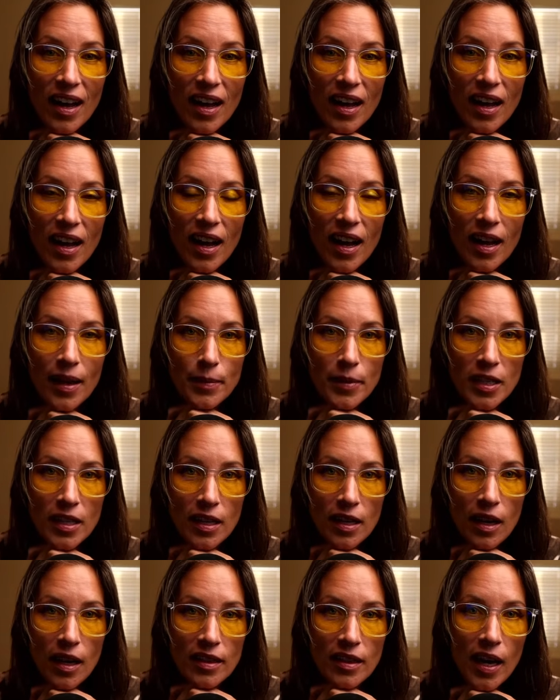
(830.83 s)
I mean, it
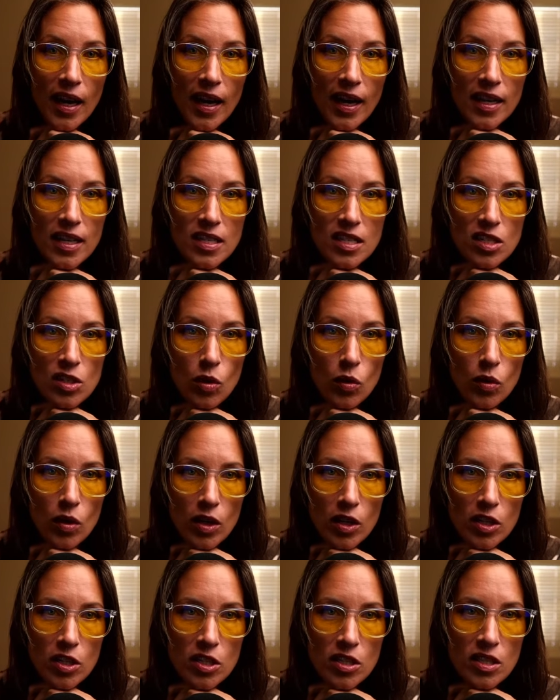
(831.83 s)
got the highest
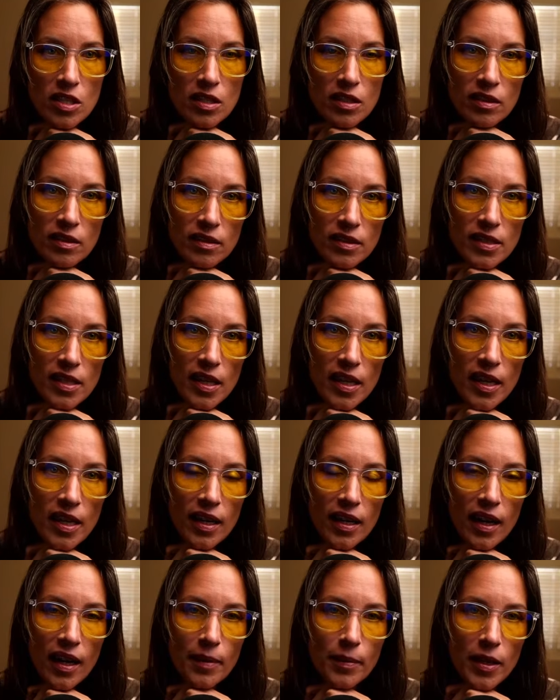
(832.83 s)
scores, did
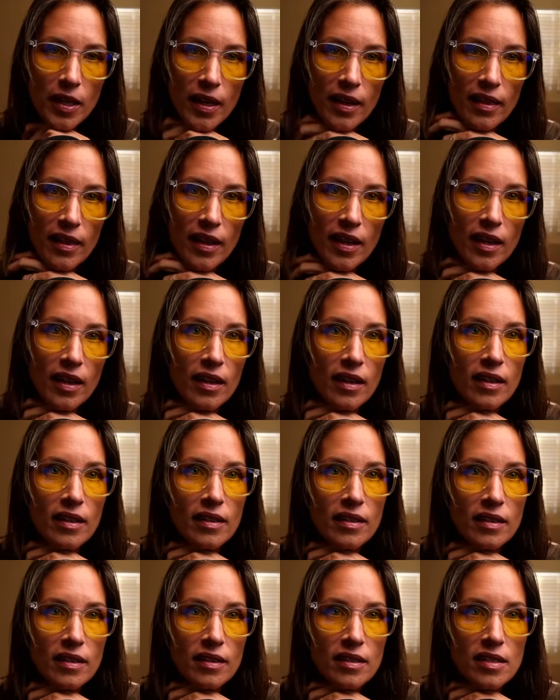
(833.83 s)
it? I mean, I think,
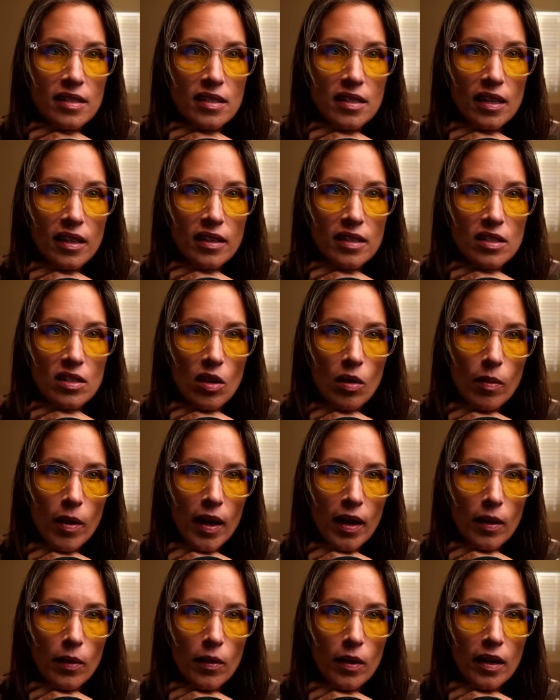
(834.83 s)
let's see, let's go
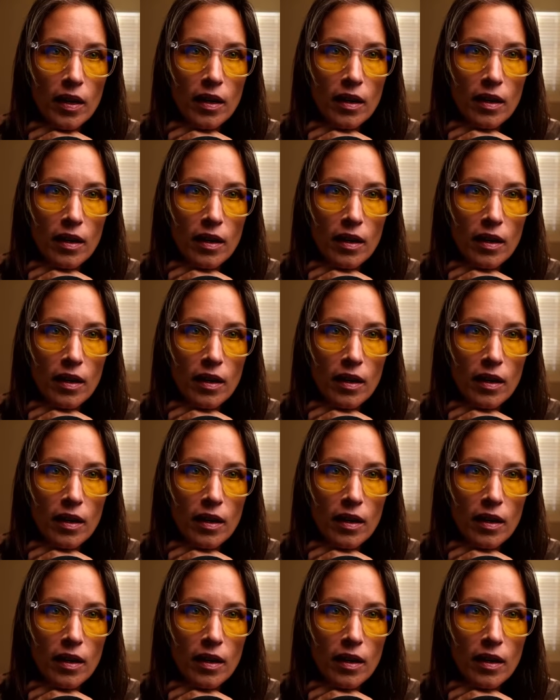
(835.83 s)
back one.